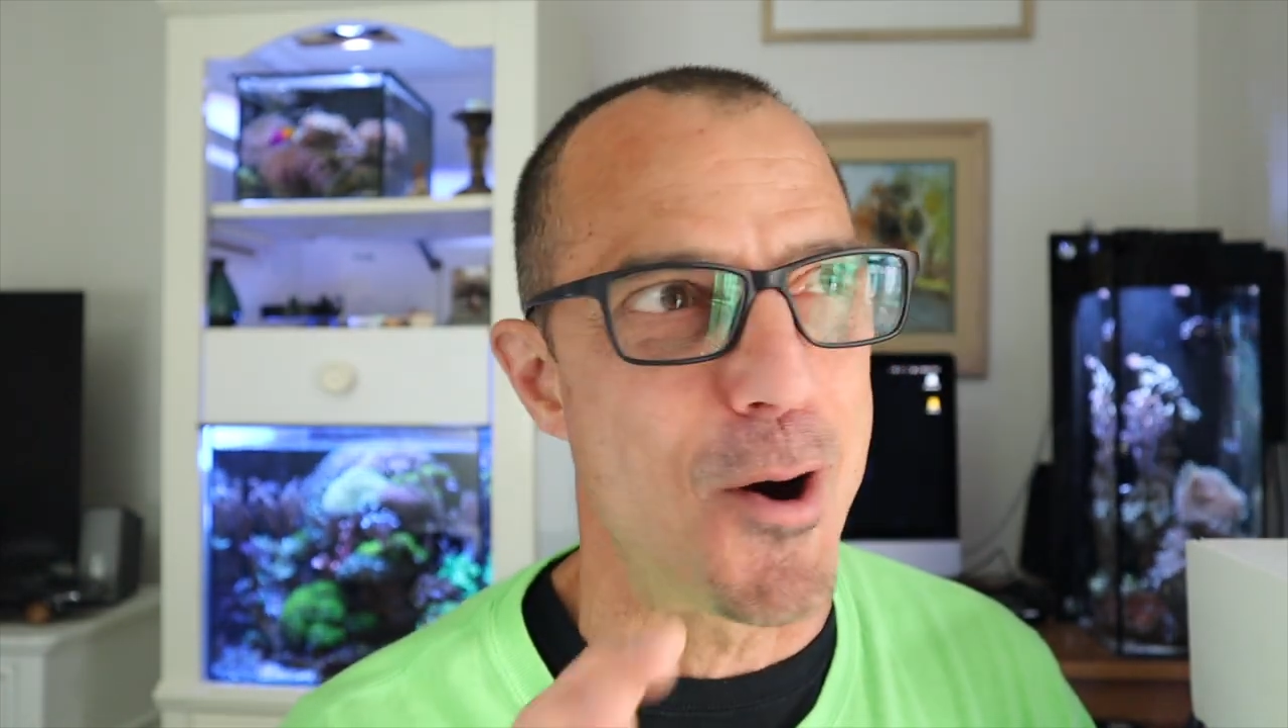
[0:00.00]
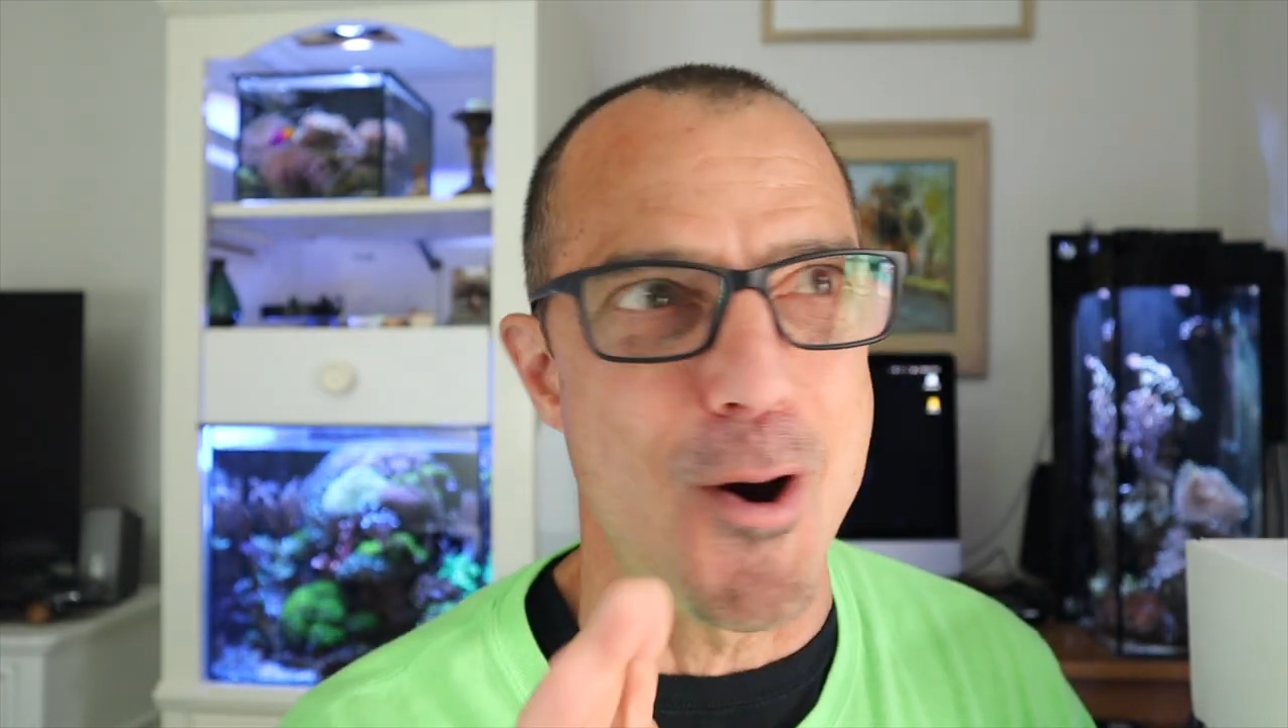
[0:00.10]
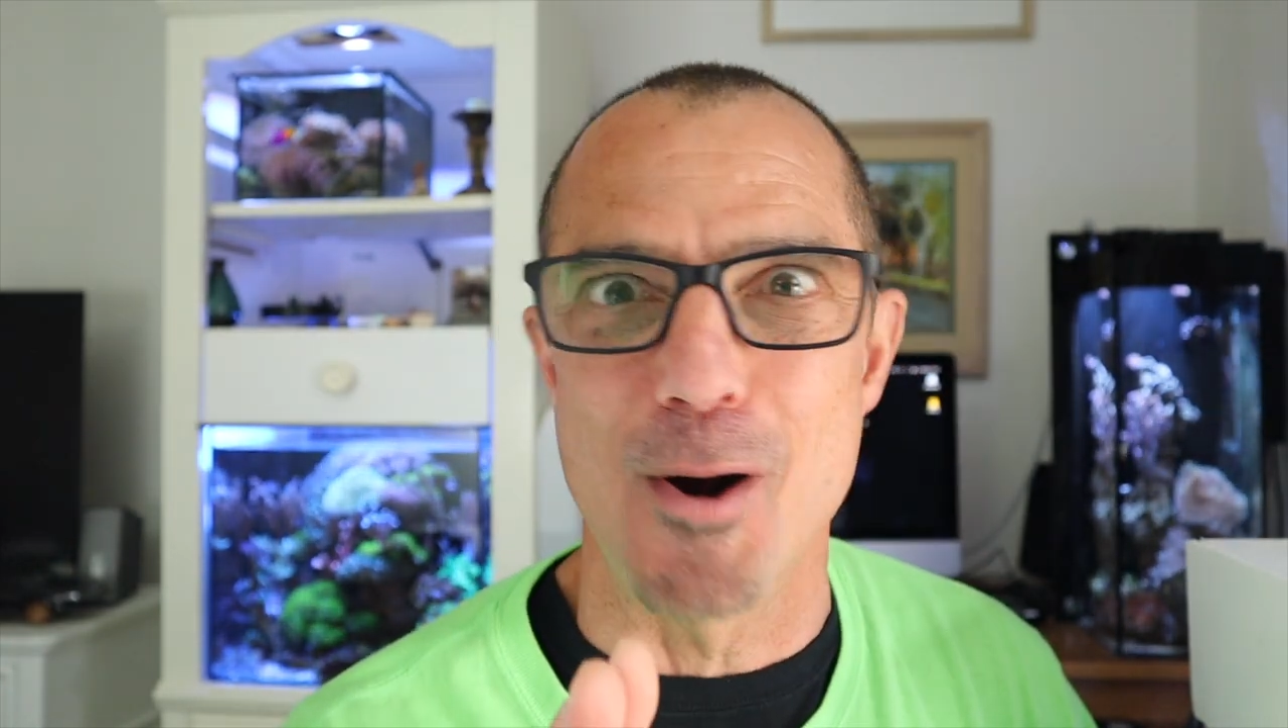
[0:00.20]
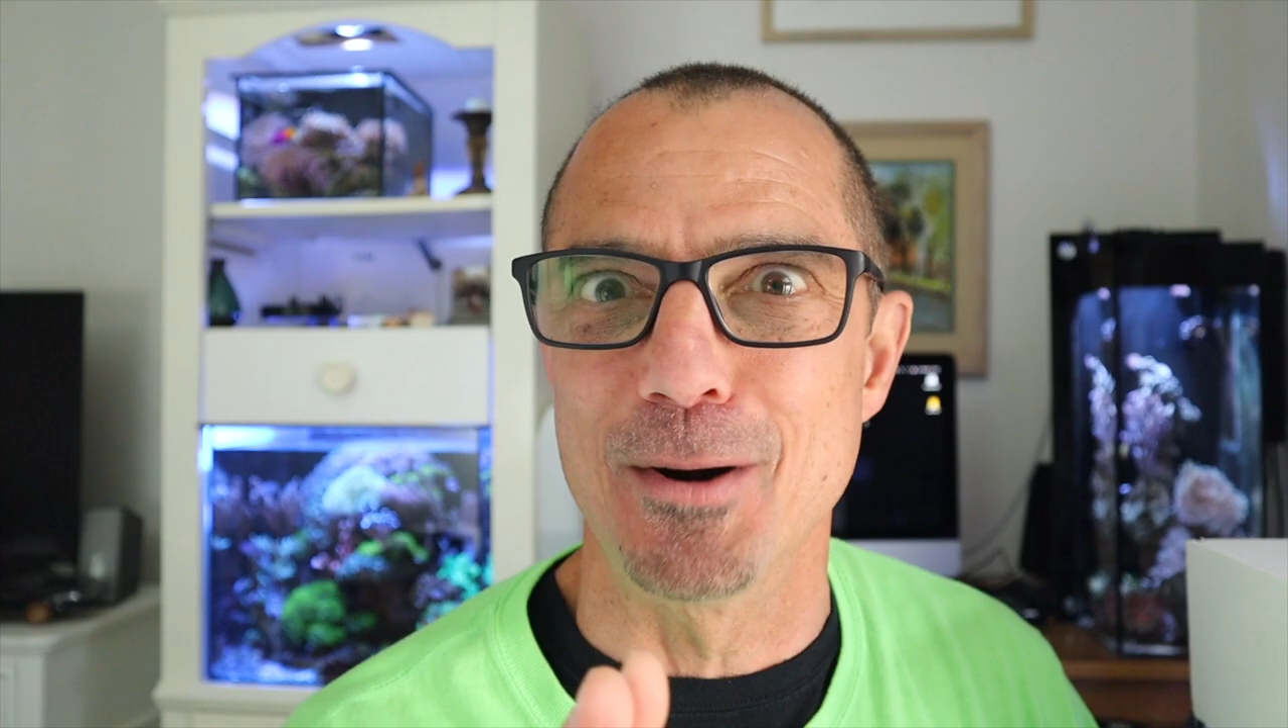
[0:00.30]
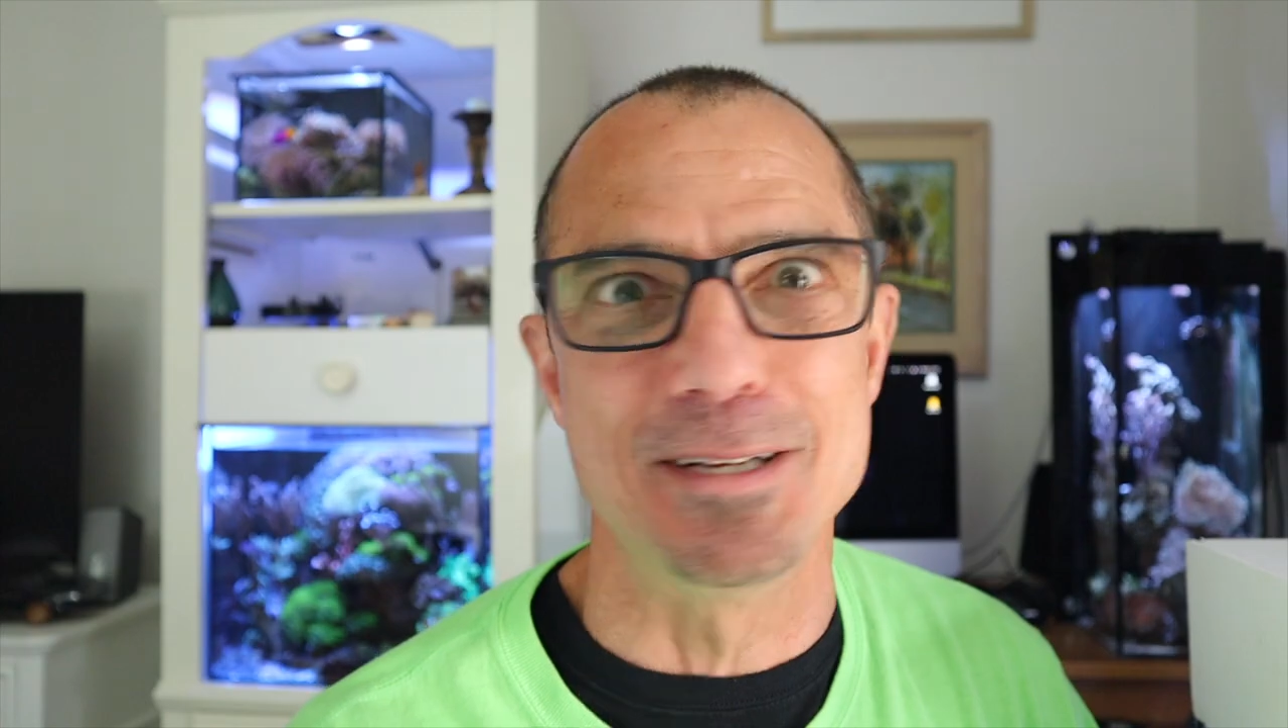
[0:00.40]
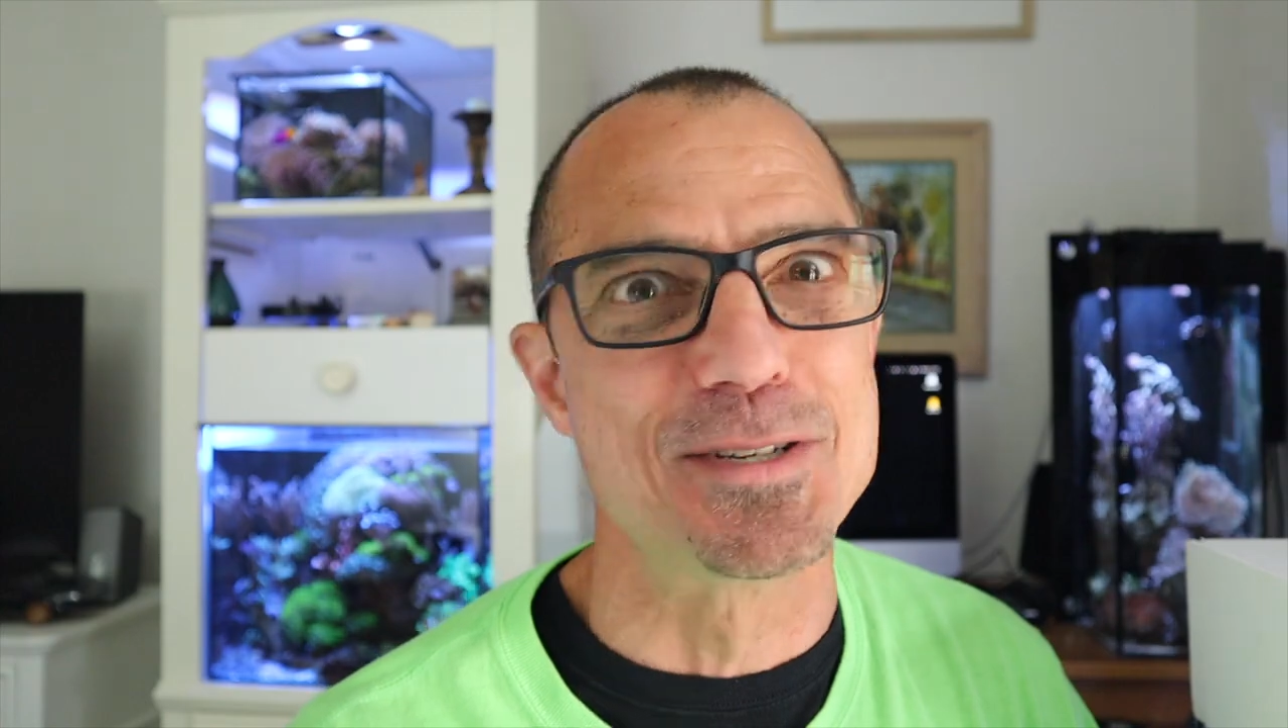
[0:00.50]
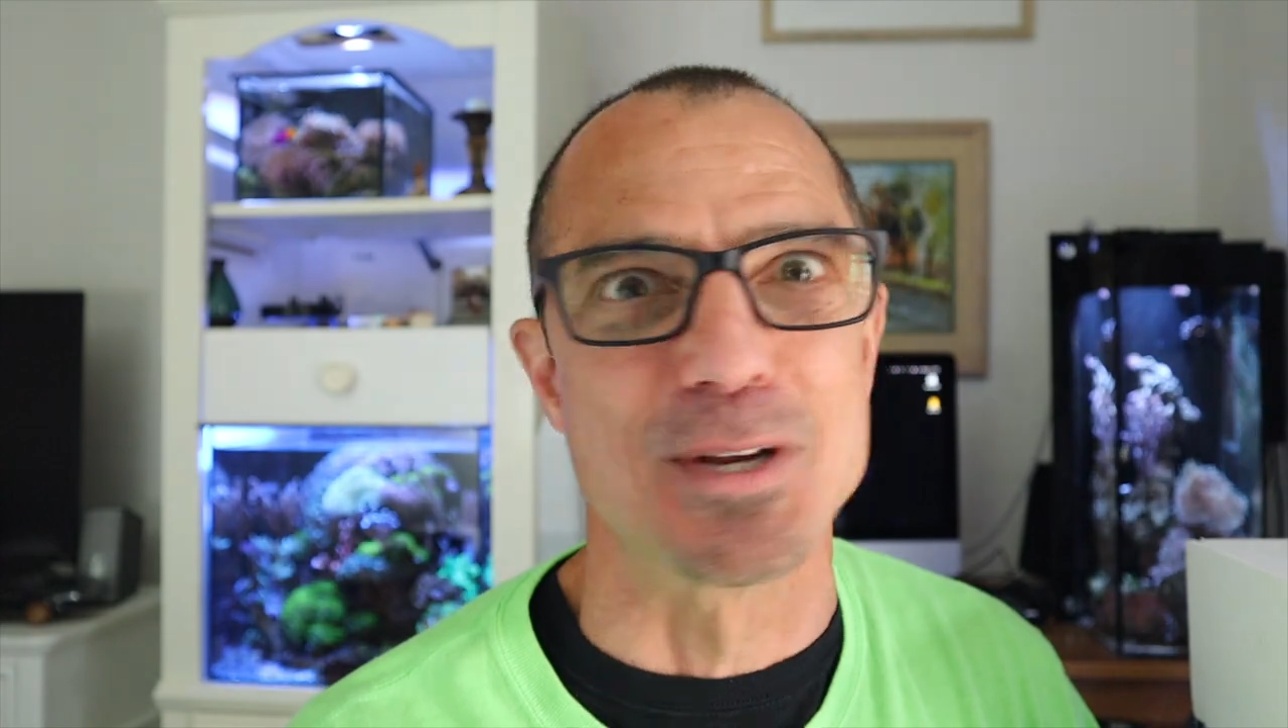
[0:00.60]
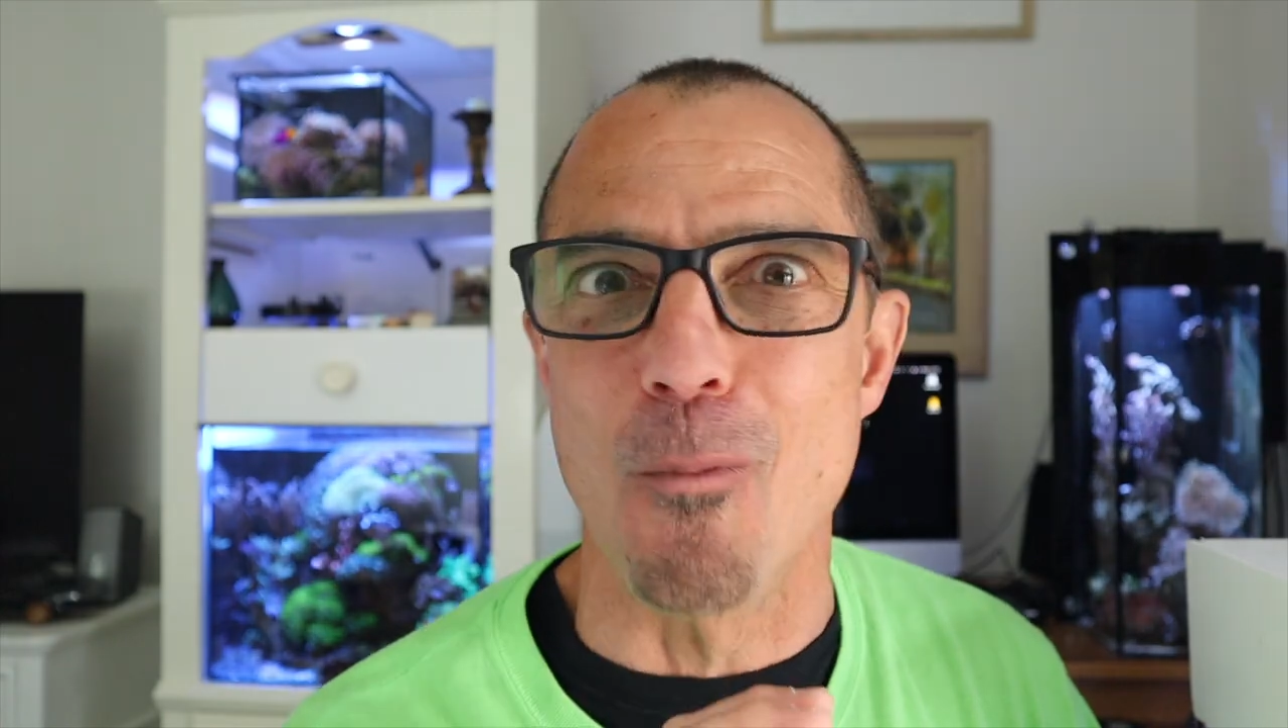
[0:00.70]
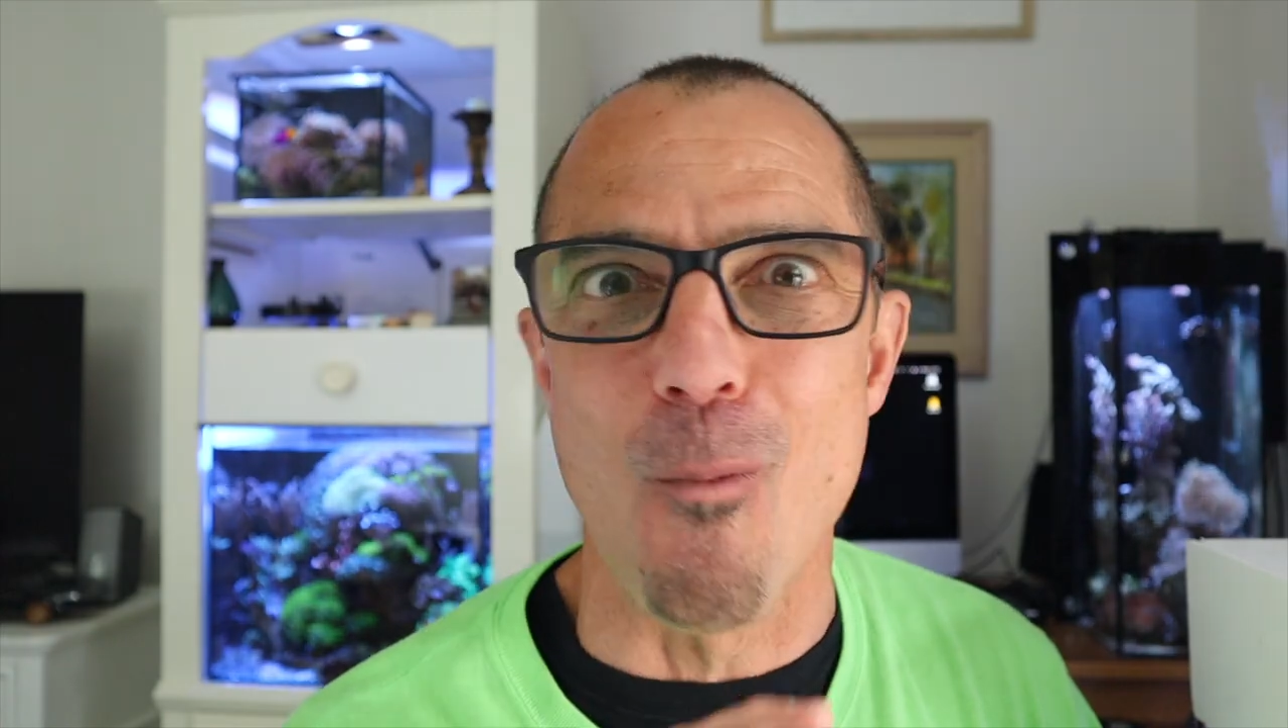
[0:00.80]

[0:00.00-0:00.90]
orange and